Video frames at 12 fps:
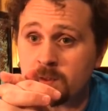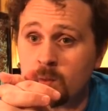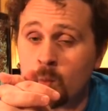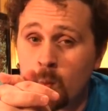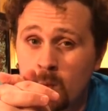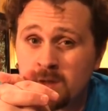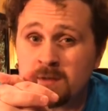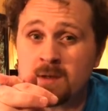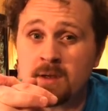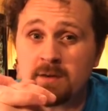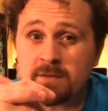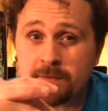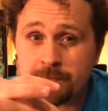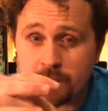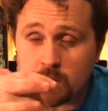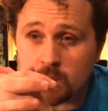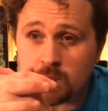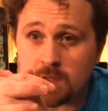one
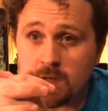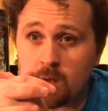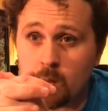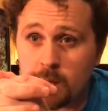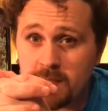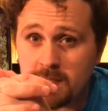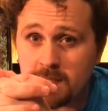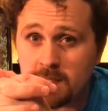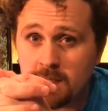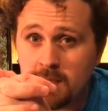full week.